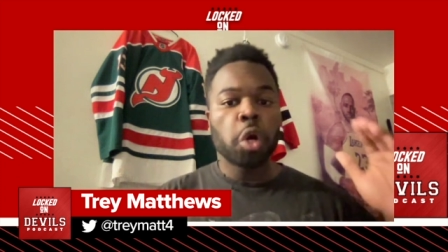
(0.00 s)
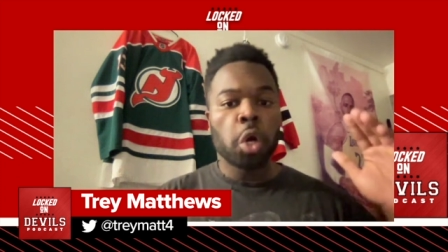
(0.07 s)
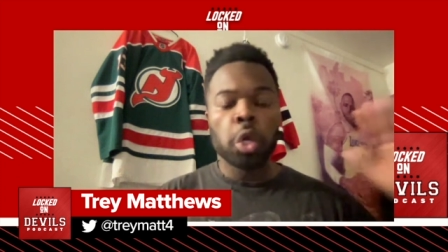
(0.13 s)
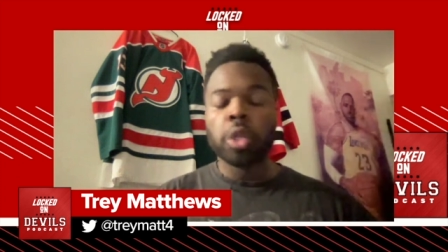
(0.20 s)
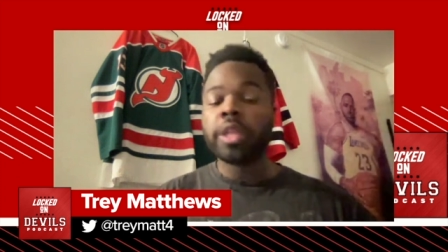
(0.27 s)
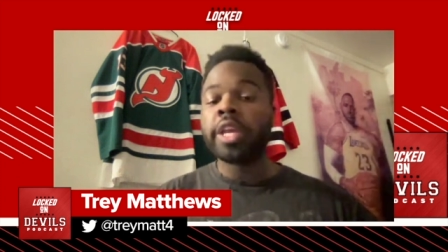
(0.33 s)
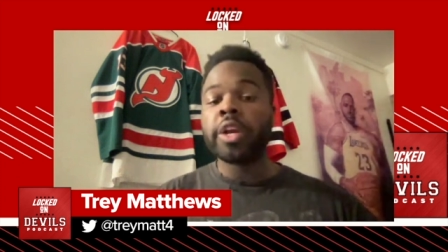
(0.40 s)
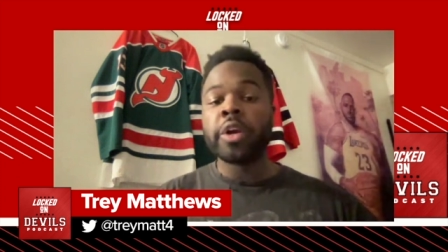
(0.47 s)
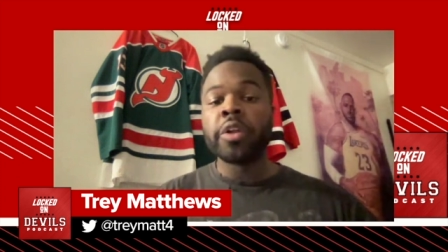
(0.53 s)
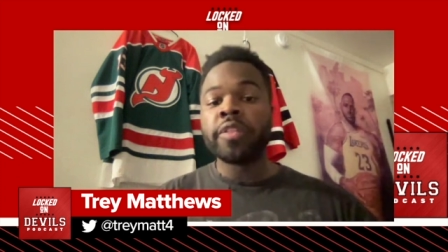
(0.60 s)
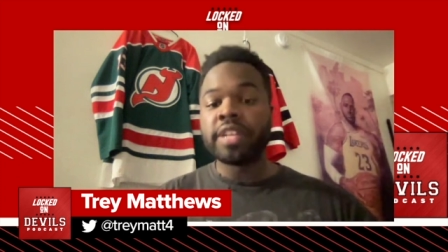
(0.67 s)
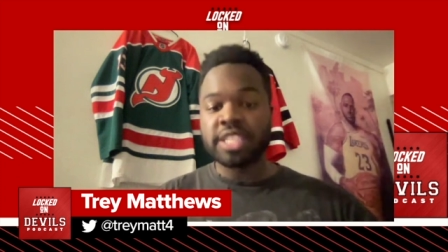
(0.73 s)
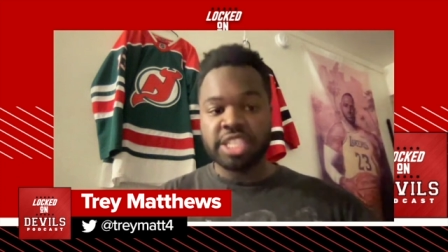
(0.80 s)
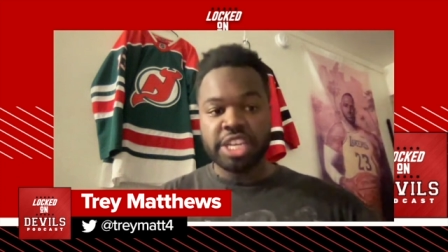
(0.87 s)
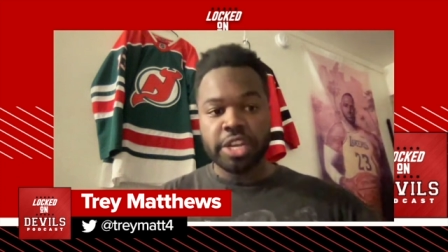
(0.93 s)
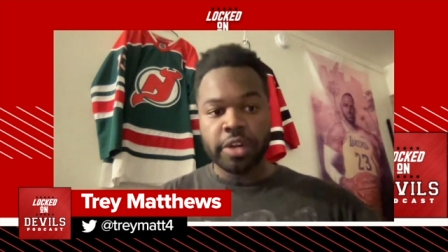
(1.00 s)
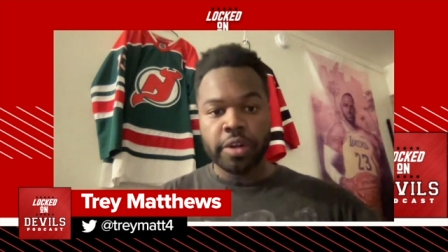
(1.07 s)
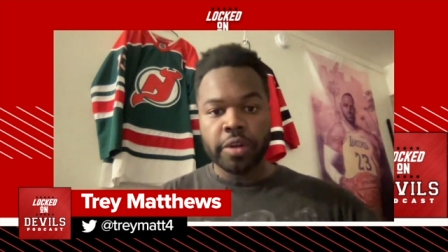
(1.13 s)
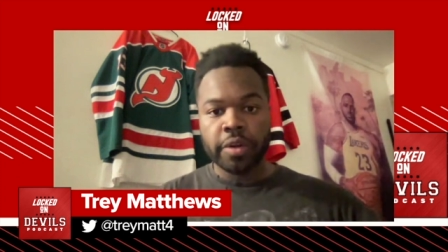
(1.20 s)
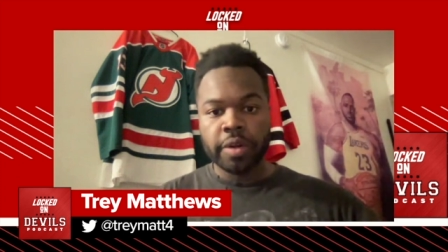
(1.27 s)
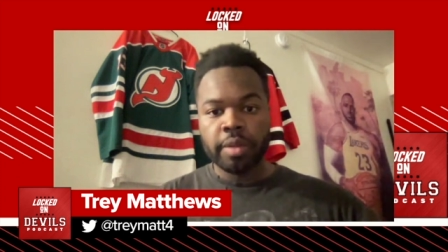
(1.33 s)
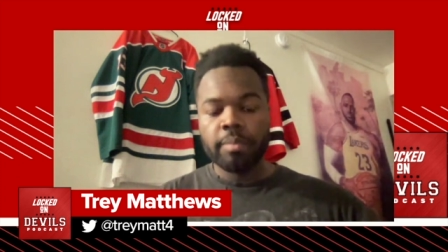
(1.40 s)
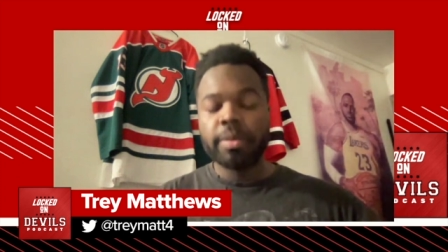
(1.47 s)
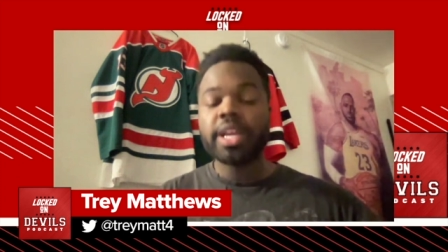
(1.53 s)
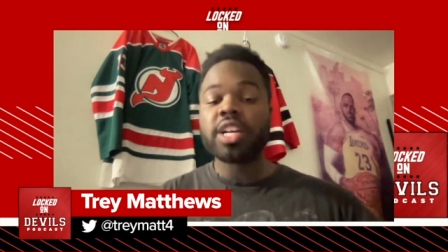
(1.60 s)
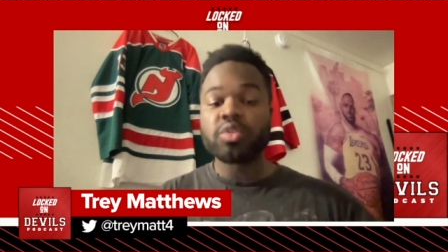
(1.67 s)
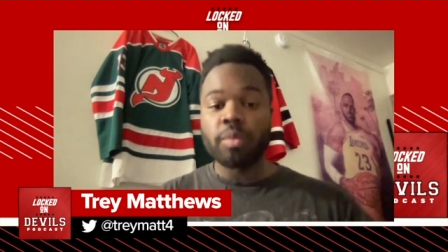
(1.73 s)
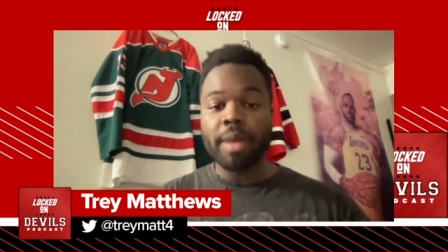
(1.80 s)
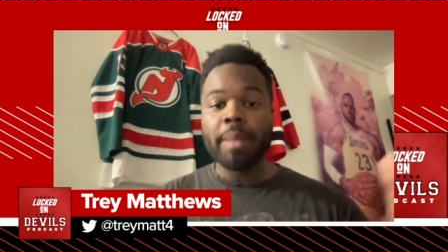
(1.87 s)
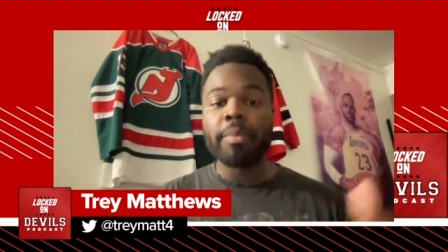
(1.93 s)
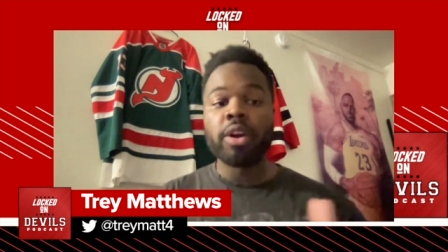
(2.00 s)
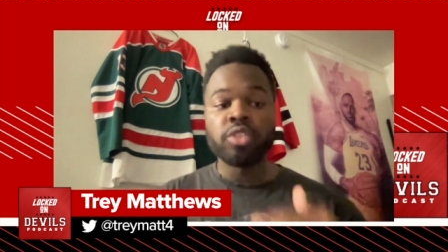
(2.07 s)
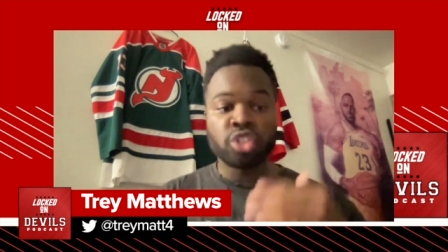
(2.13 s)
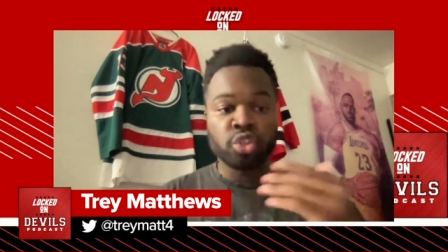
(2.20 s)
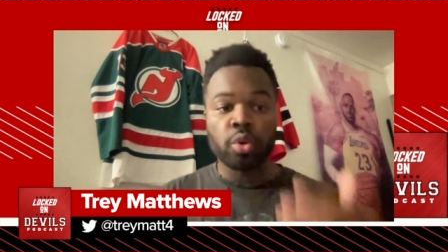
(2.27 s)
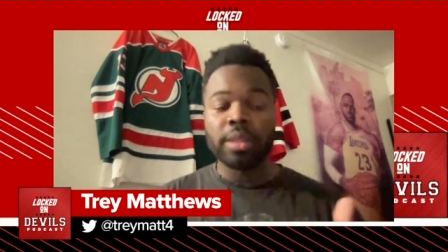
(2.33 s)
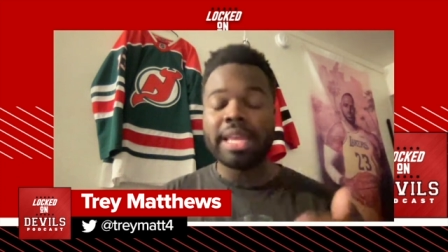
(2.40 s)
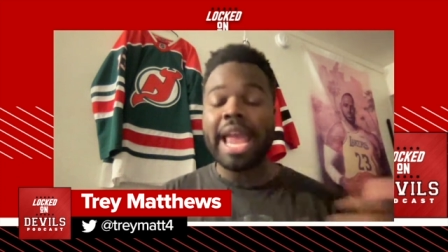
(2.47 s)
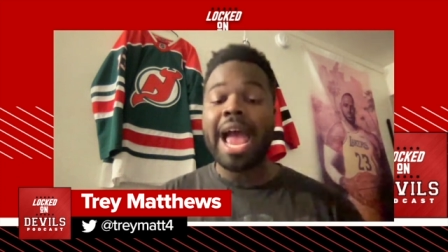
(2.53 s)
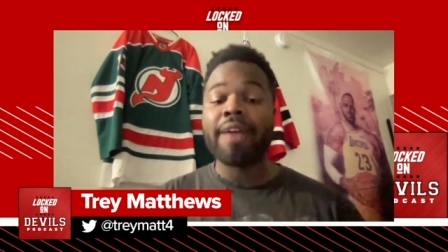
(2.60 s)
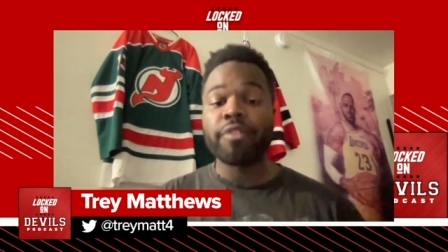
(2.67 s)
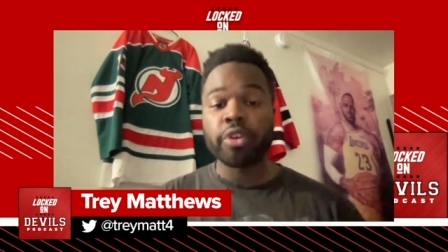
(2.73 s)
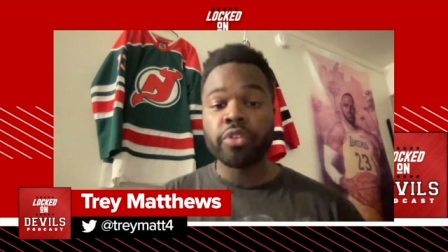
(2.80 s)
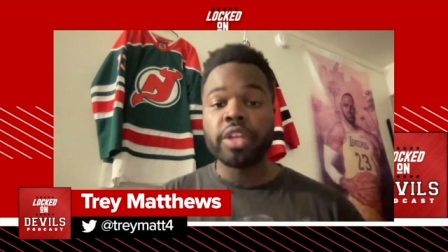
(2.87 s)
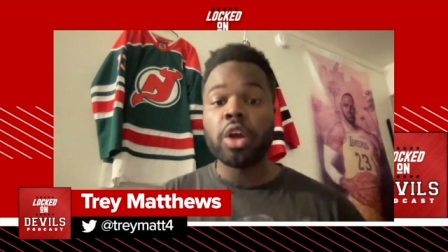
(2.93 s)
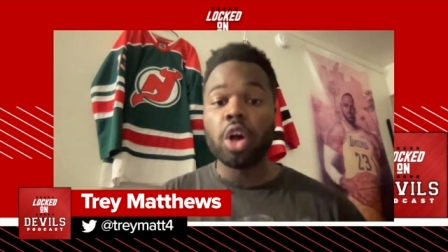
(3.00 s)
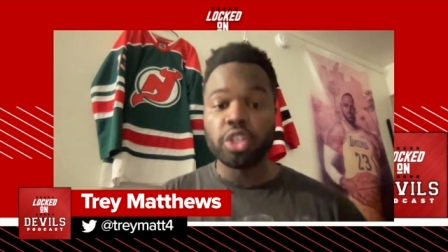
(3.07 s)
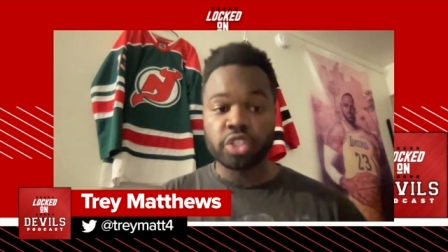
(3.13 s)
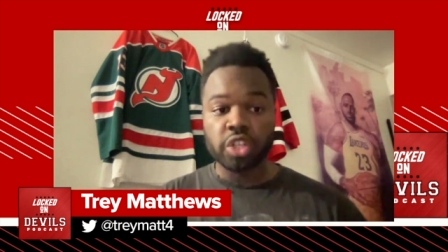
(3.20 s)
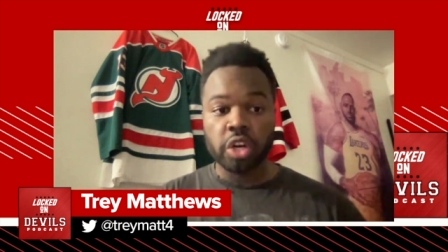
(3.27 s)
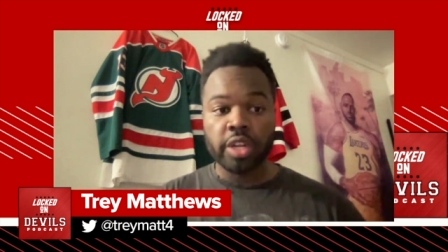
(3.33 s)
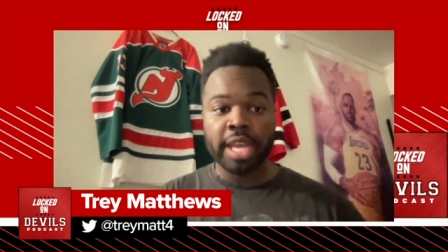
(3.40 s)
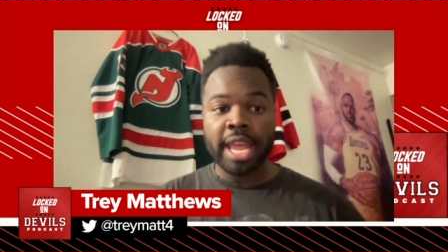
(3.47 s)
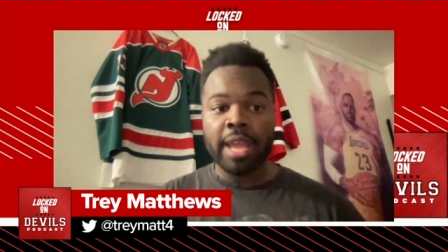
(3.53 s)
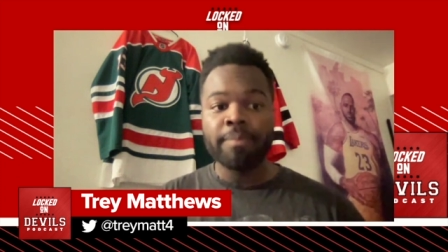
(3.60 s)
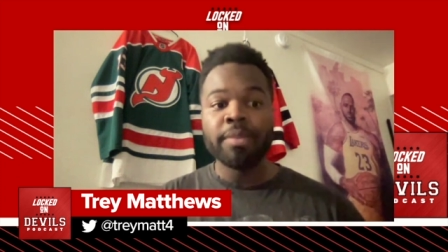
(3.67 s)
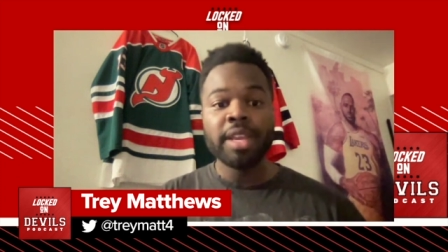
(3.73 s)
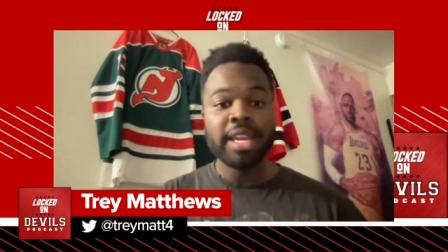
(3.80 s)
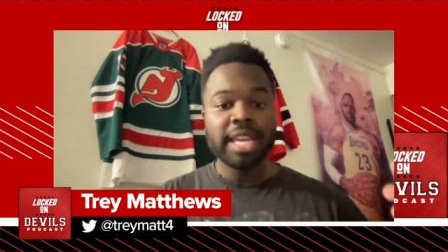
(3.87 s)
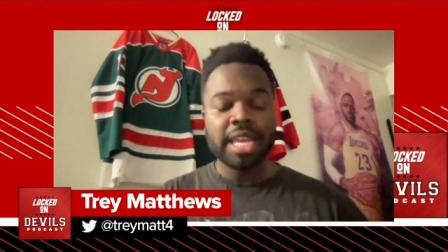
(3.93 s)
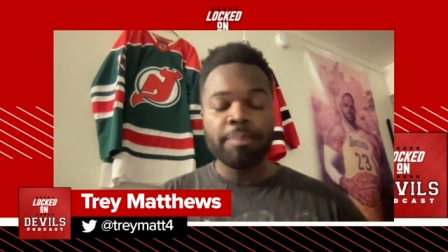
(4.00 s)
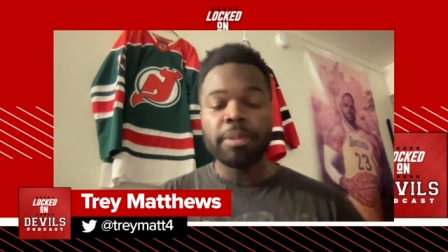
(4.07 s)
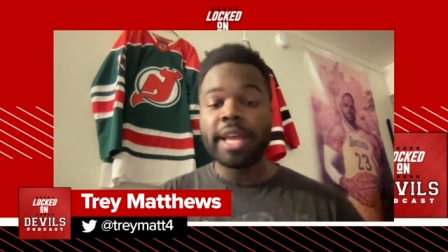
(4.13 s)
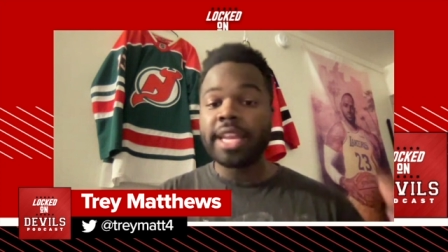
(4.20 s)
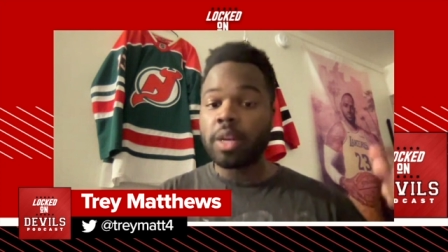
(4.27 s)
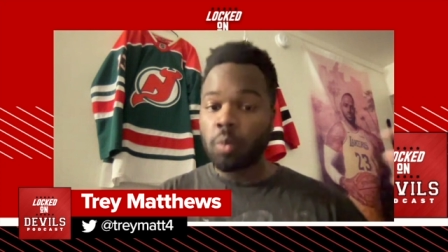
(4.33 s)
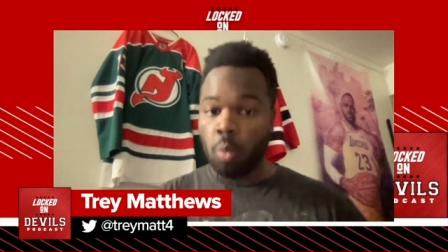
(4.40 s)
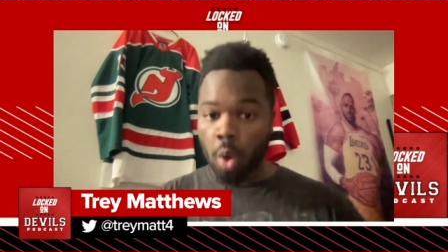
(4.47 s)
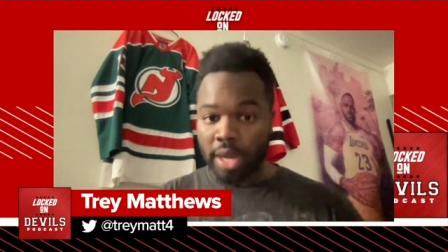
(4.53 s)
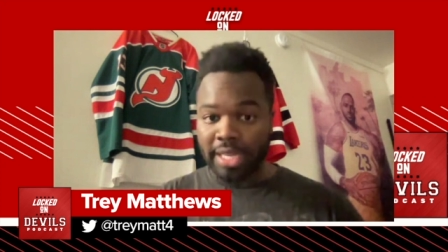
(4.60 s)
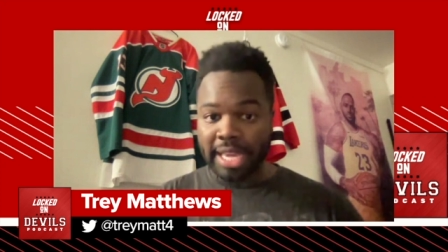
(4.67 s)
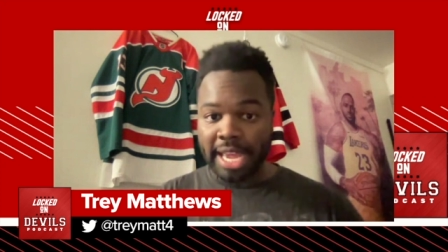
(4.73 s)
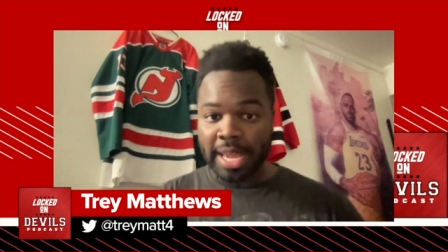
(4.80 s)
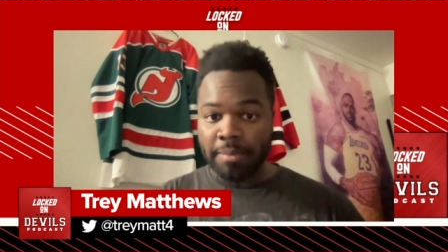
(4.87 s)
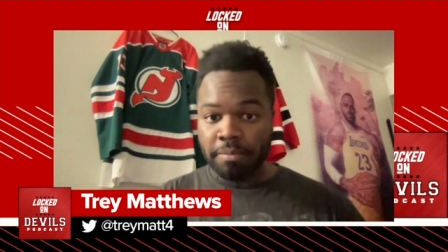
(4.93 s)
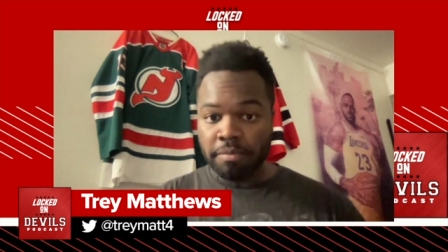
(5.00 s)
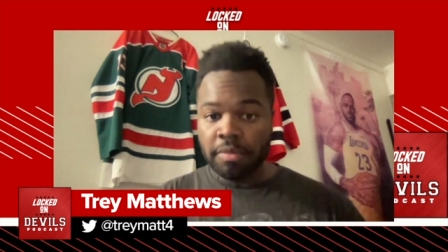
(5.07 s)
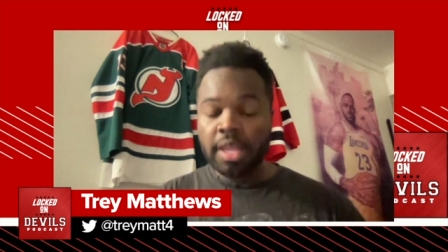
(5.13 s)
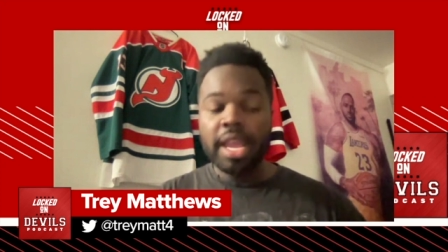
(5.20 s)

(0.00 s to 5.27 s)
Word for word: earlier this year? Because remember, shortly after the All-Star game, he played in one game,